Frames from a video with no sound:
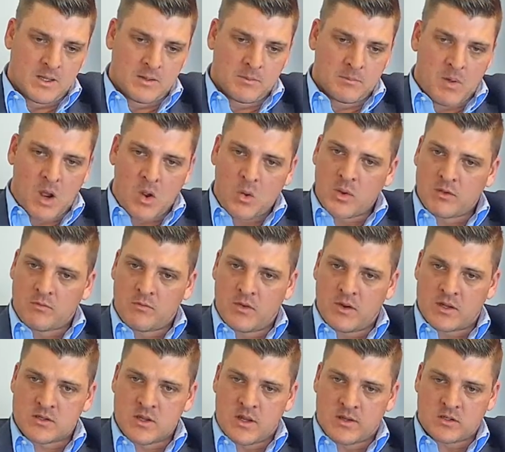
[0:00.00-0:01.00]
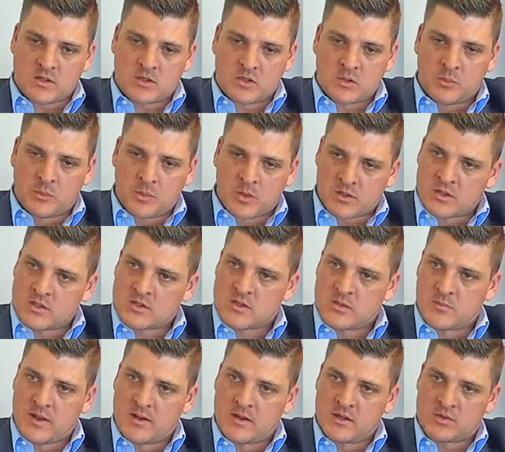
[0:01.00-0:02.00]
MiWay is very excited to
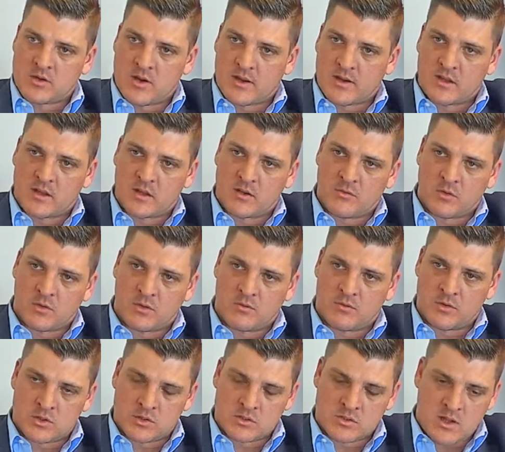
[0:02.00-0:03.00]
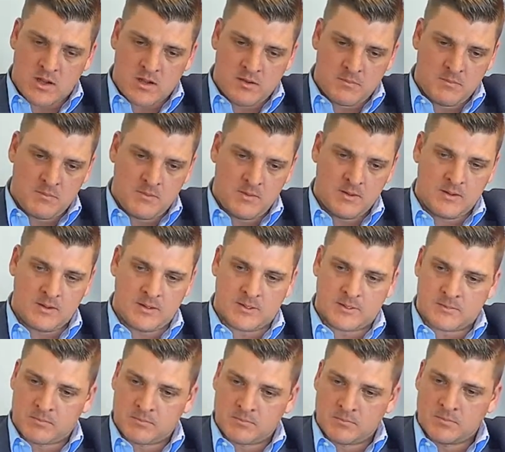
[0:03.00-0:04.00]
participate in TruckX for the first time.
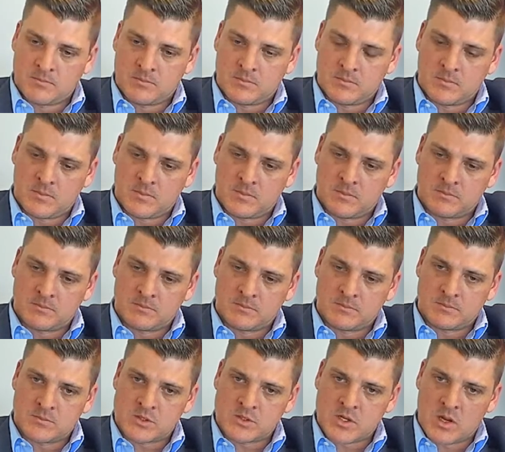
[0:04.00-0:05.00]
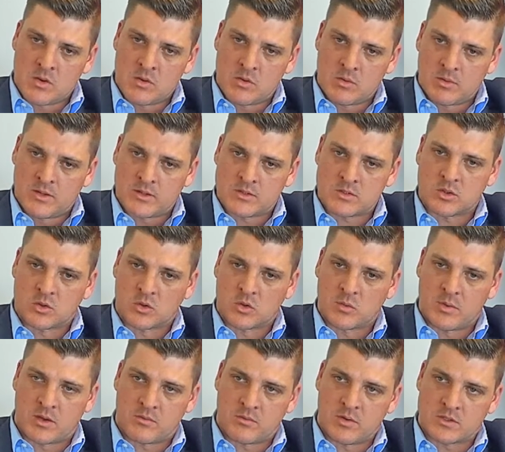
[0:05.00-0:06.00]
So let's talk
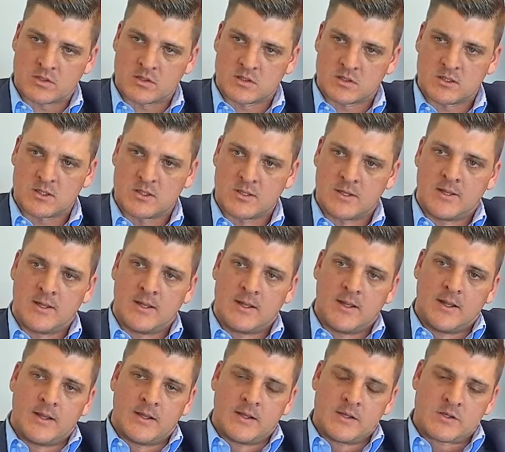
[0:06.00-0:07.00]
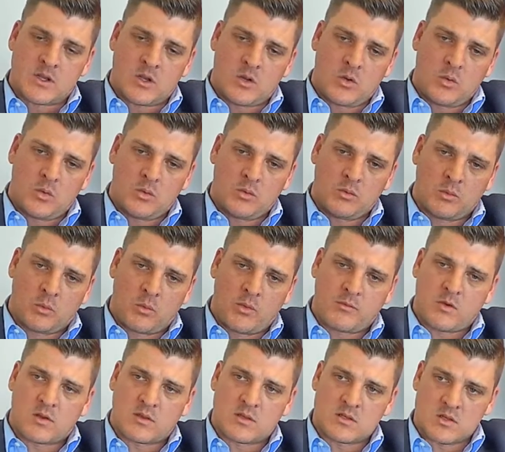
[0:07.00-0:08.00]
about risks. So we've
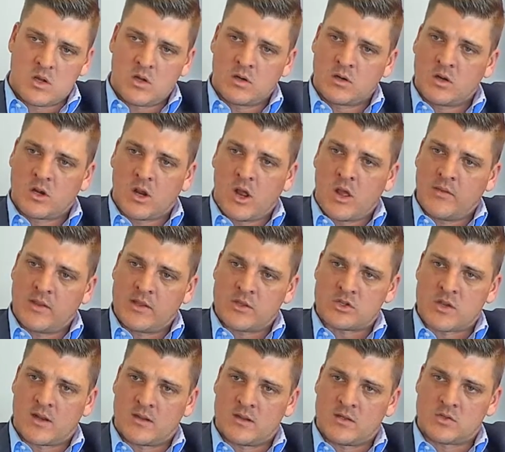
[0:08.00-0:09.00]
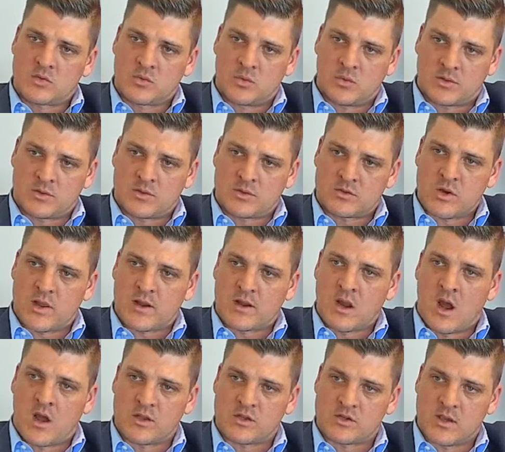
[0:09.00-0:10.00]
got this ongoing challenge with truck
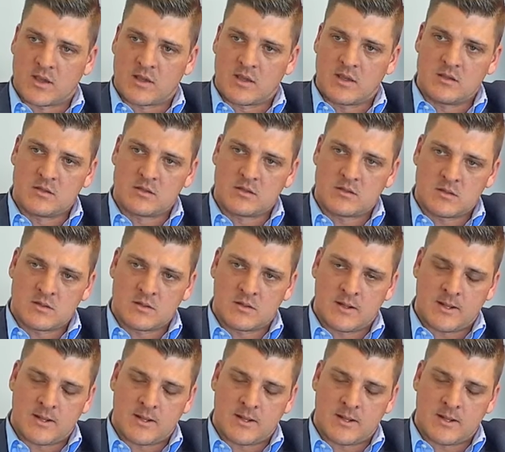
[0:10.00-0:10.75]
hijackings.